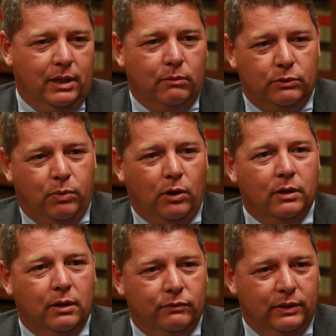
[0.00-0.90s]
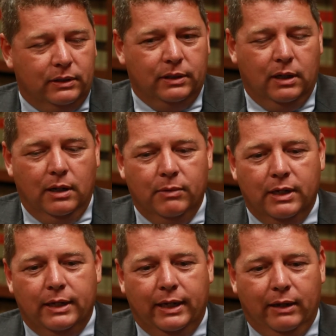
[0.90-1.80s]
that I was part of at the time
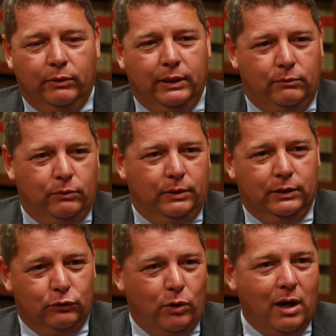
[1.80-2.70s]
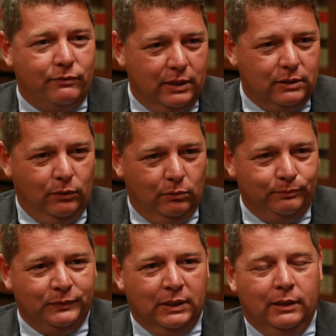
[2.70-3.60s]
and we did this rock festival
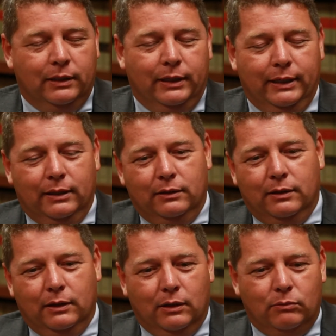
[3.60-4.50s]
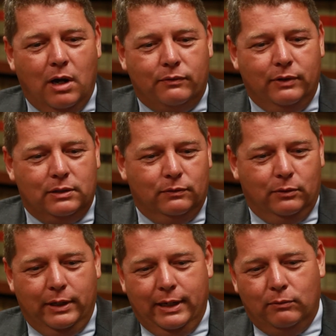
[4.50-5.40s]
and uh, rock
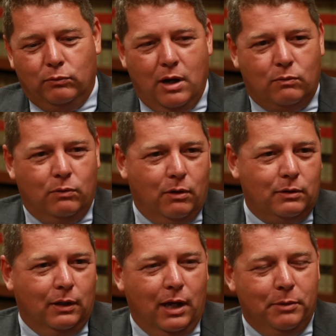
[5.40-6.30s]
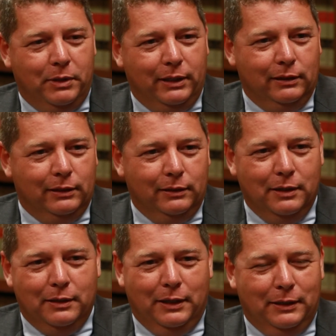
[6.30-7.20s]
festival had rock wall climbing and,
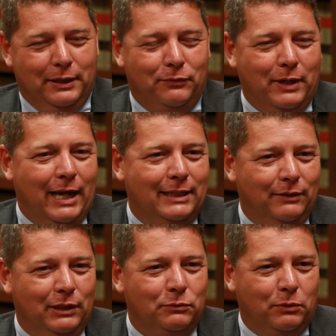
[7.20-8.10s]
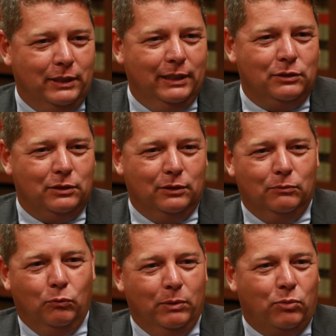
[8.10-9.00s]
and different activities where kids could
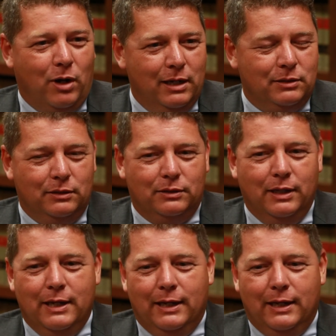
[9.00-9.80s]
win prizes